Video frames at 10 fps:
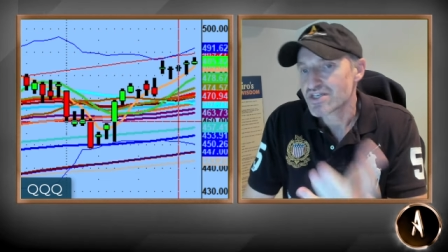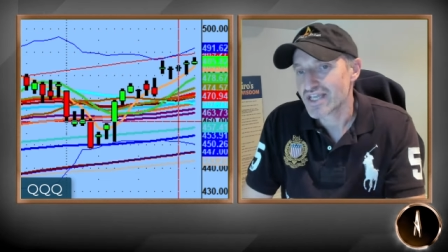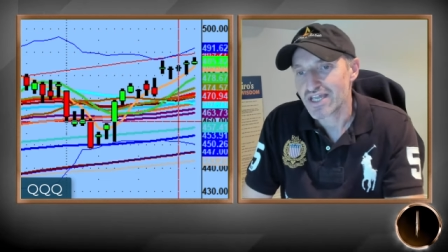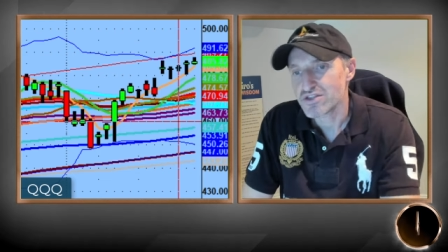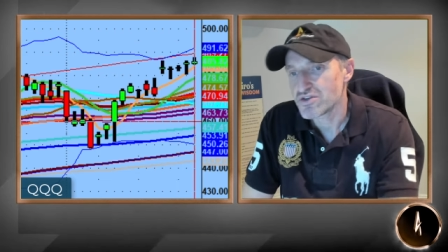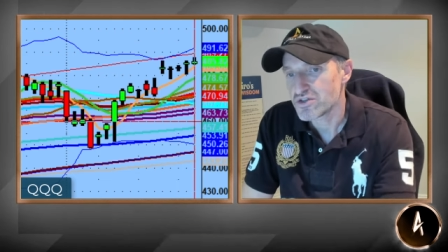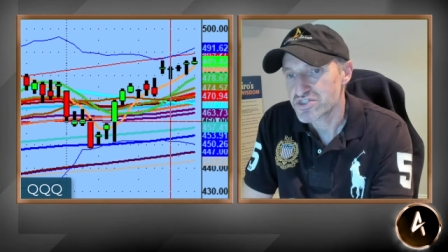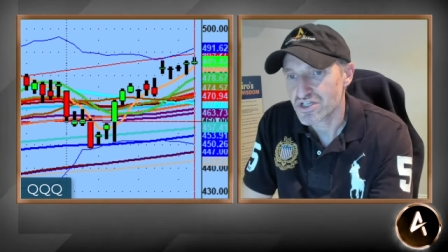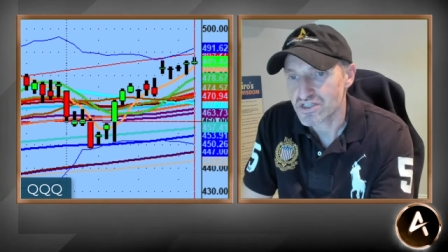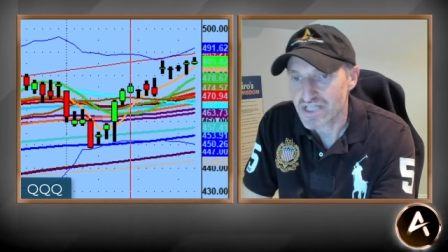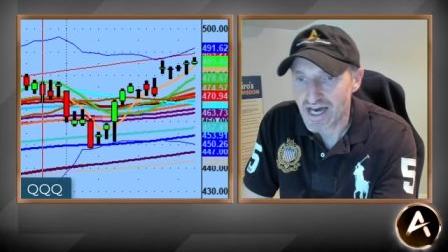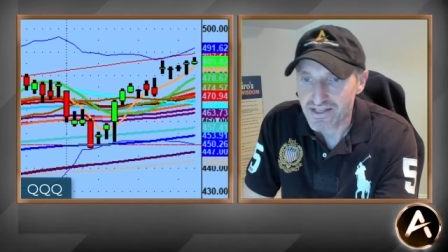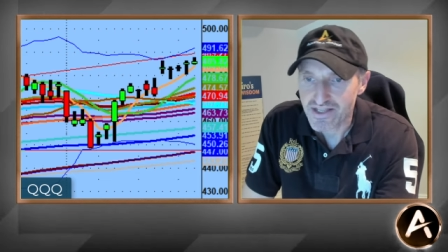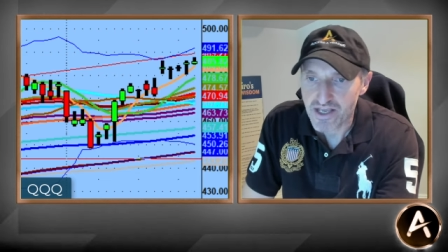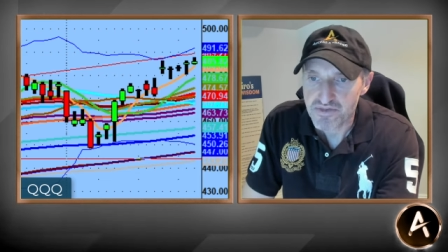And again, you, you, see a lot
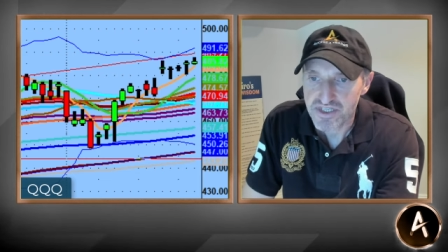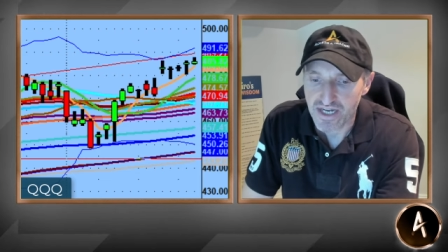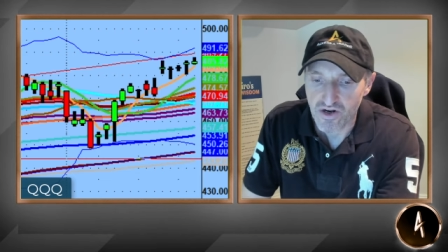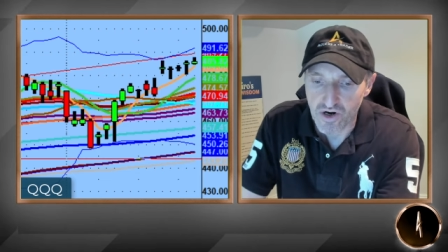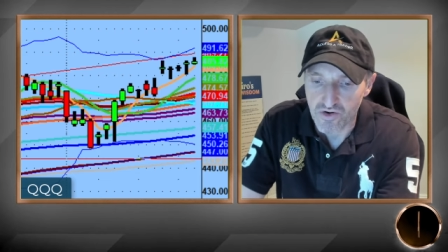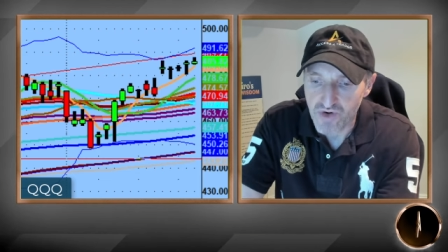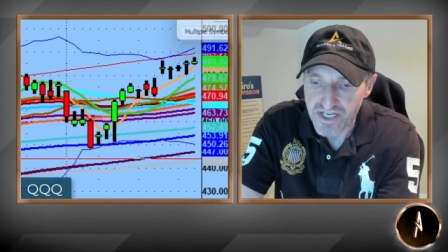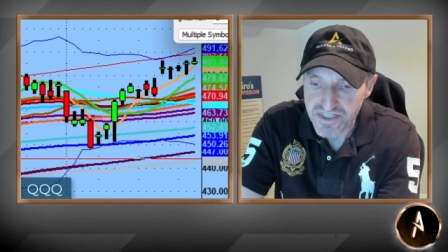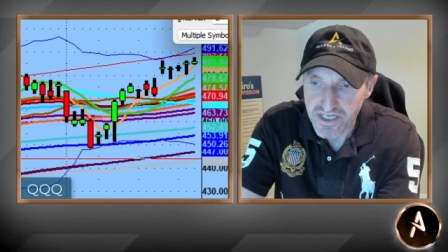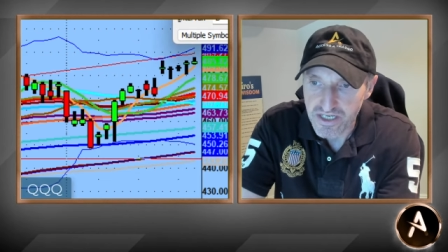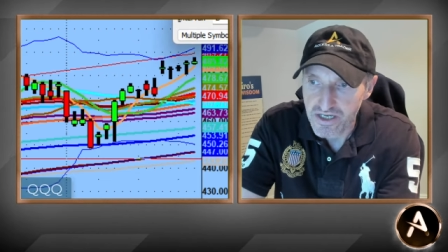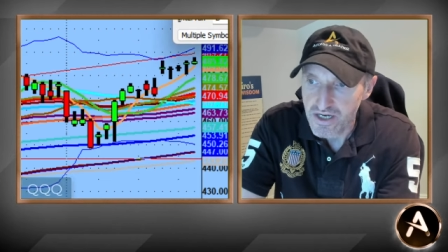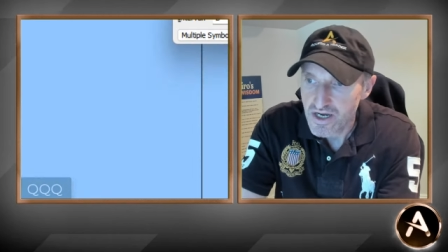of names that are resting.